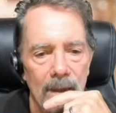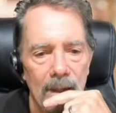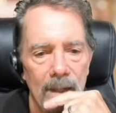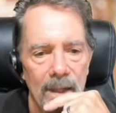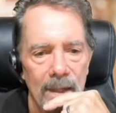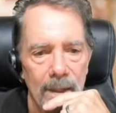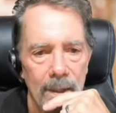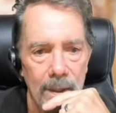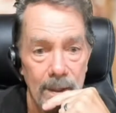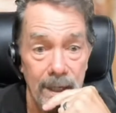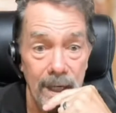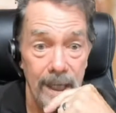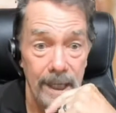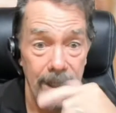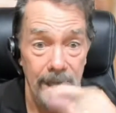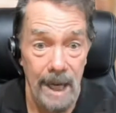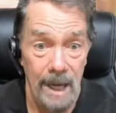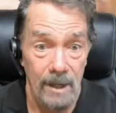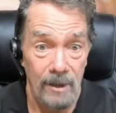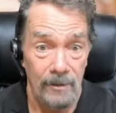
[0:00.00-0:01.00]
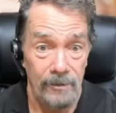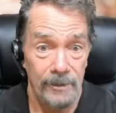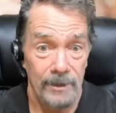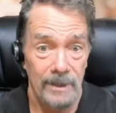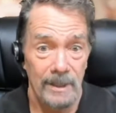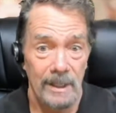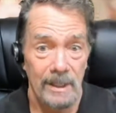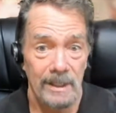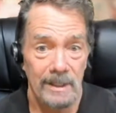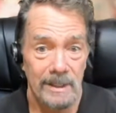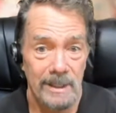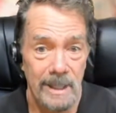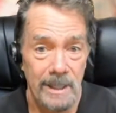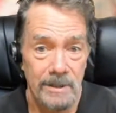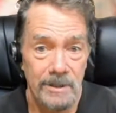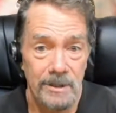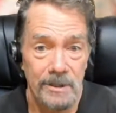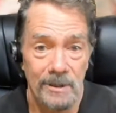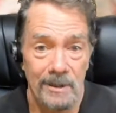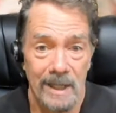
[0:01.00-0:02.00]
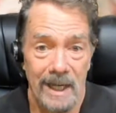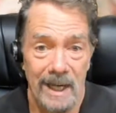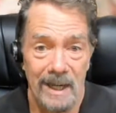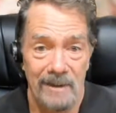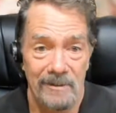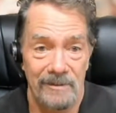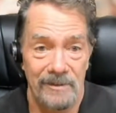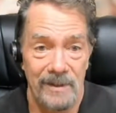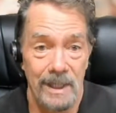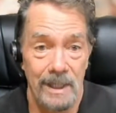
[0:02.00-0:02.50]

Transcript: All right, now for a little digital caffeine